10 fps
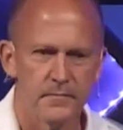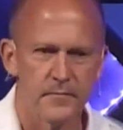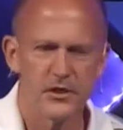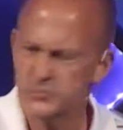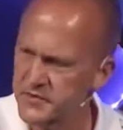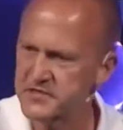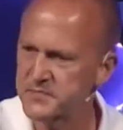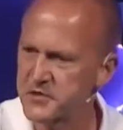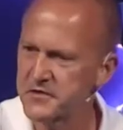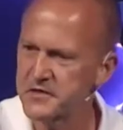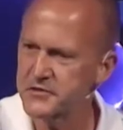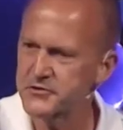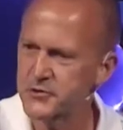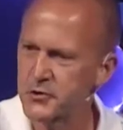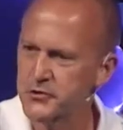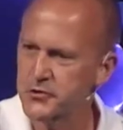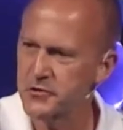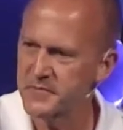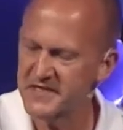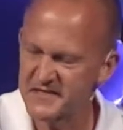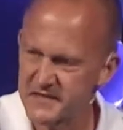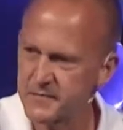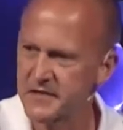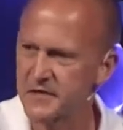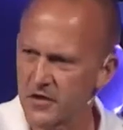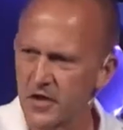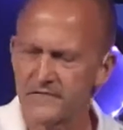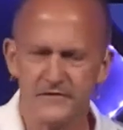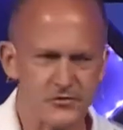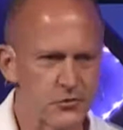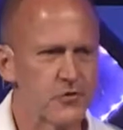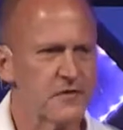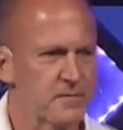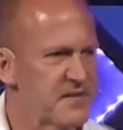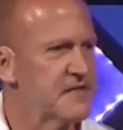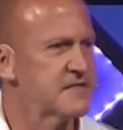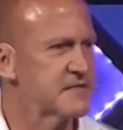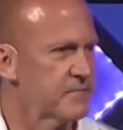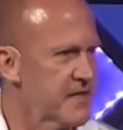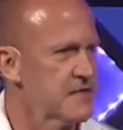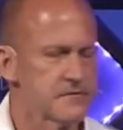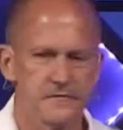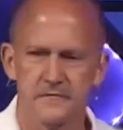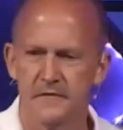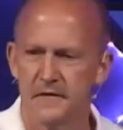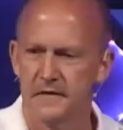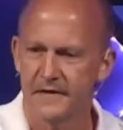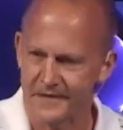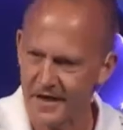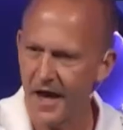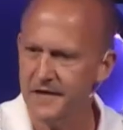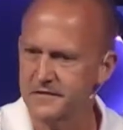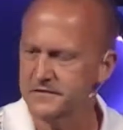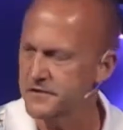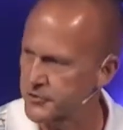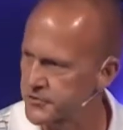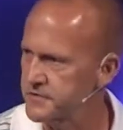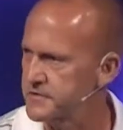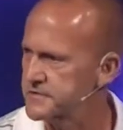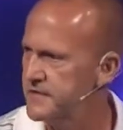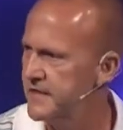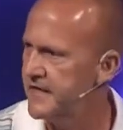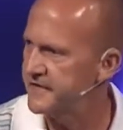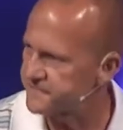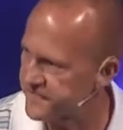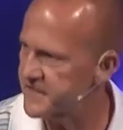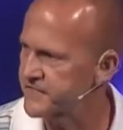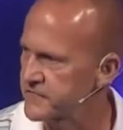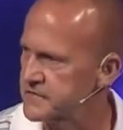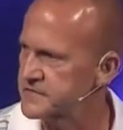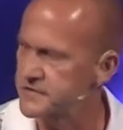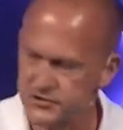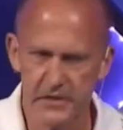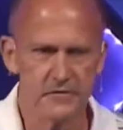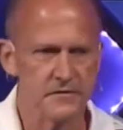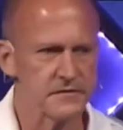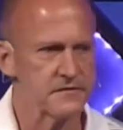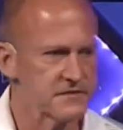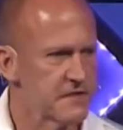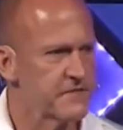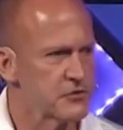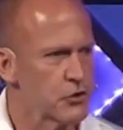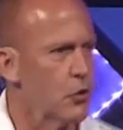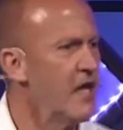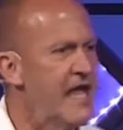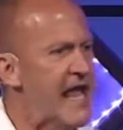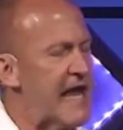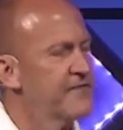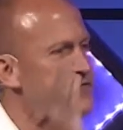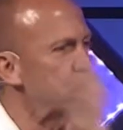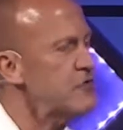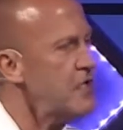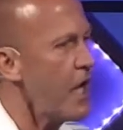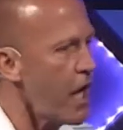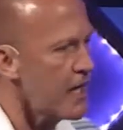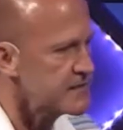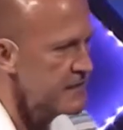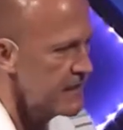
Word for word: Because with the Spirit in control, you're going to be exhibiting love and joy and peace and patience and kindness and goodness and faithfulness and gentleness and self control. And if you're not